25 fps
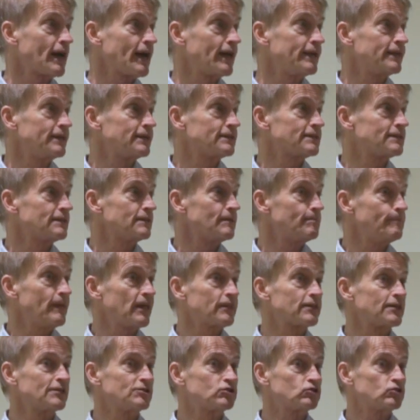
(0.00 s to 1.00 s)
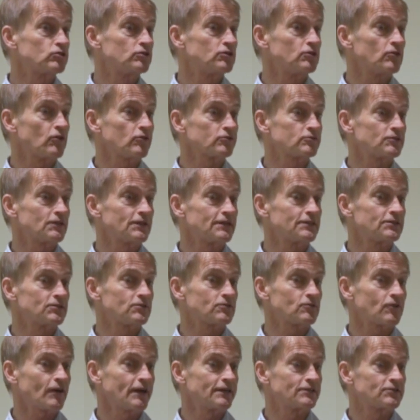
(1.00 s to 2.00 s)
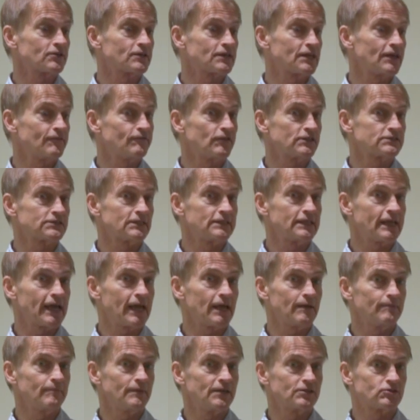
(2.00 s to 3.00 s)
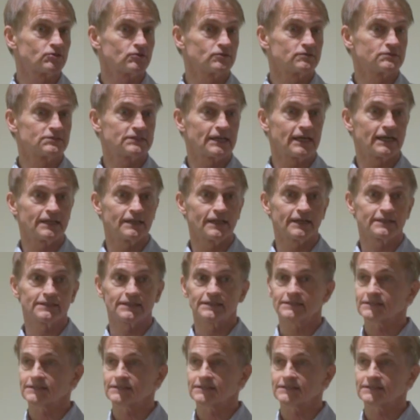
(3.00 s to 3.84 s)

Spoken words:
and the method should not try to give us a name. It should say that